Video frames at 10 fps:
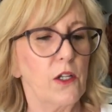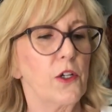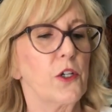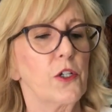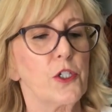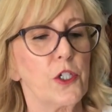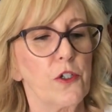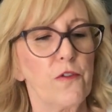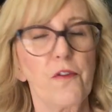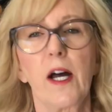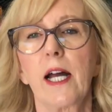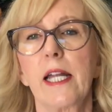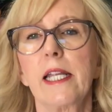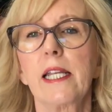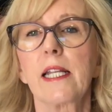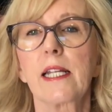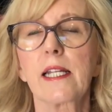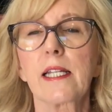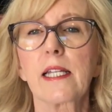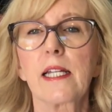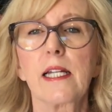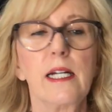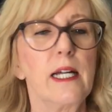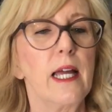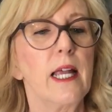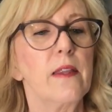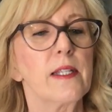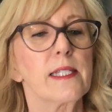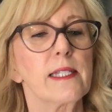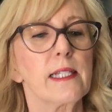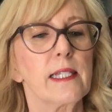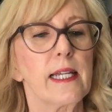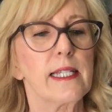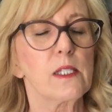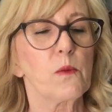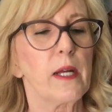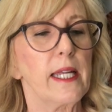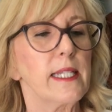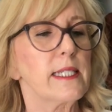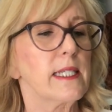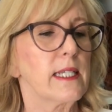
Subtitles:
Nurtured Fine. And this is a lace weight,